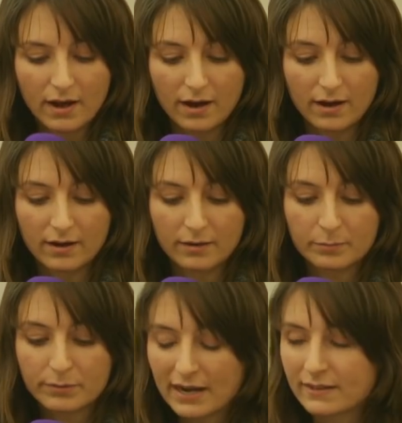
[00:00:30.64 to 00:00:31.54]
are
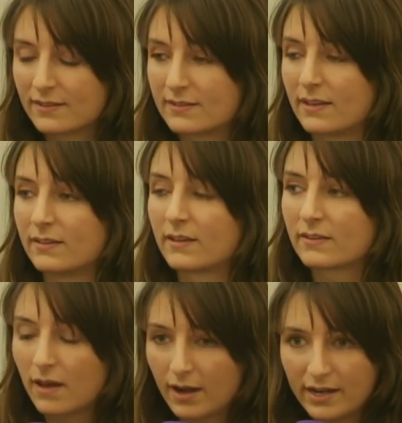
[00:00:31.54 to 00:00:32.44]
practicing this
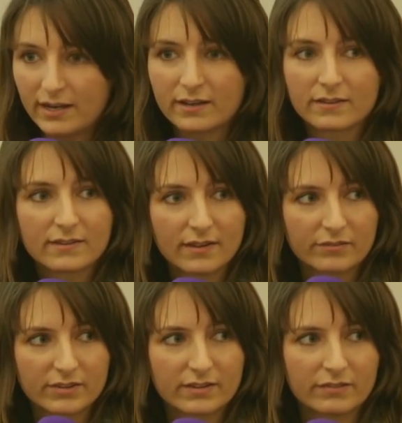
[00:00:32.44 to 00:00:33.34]
highly
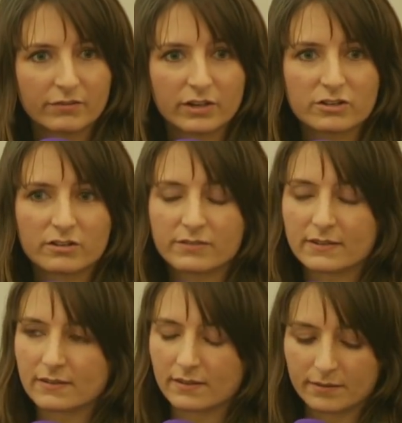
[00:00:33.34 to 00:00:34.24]
conservative version of
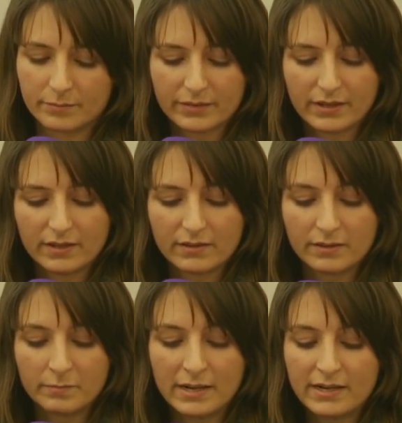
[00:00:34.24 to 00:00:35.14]
Islam
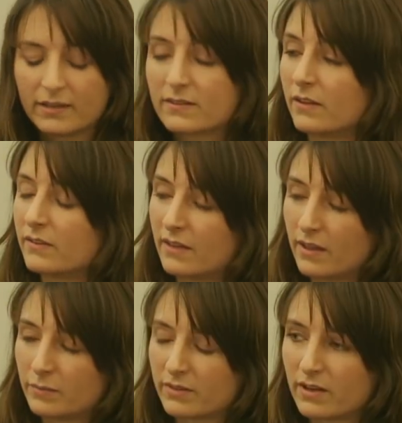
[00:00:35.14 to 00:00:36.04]
that many
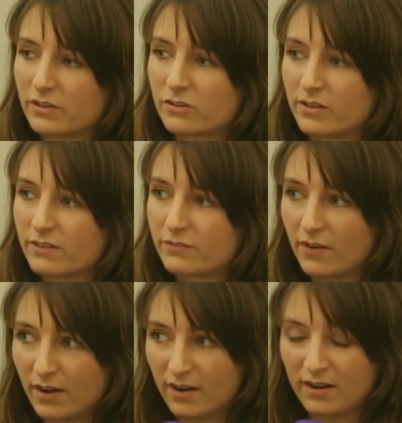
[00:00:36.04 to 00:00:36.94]
associate with countries
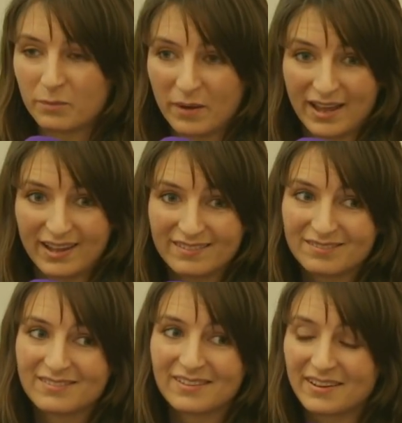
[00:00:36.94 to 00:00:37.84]
far away,
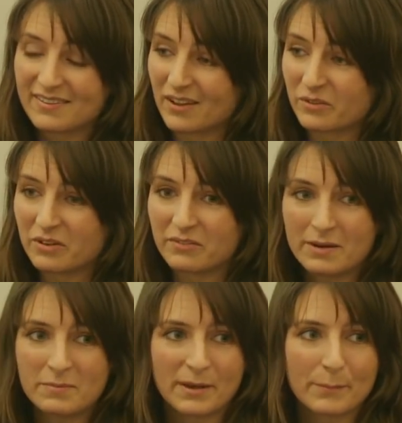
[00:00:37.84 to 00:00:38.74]
like Saudi
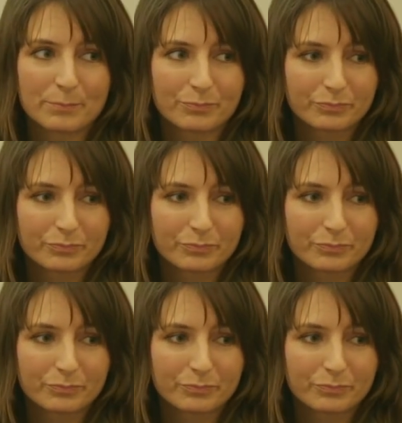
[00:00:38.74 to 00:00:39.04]
Arabia.